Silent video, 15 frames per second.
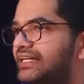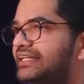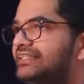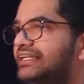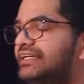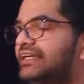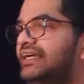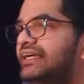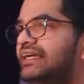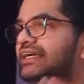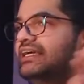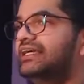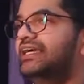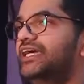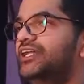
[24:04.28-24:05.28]
I think,
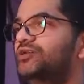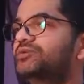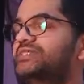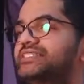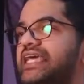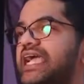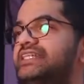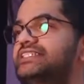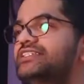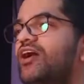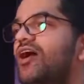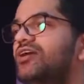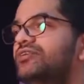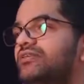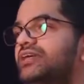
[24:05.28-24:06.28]
states
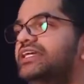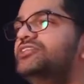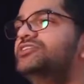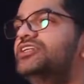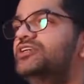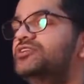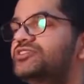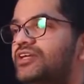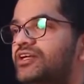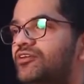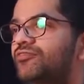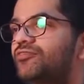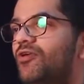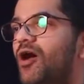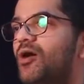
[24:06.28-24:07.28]
not introducing
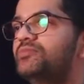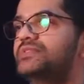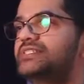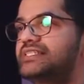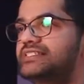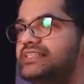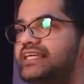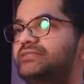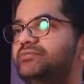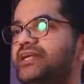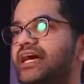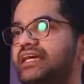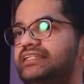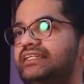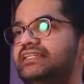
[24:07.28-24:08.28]
reforms is
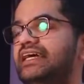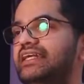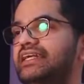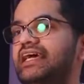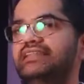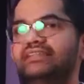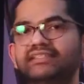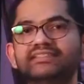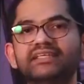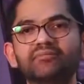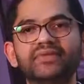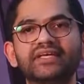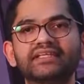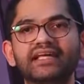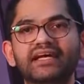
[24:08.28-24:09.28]
expediting their death is
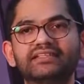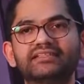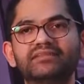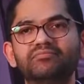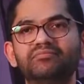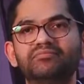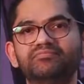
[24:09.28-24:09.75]
something that,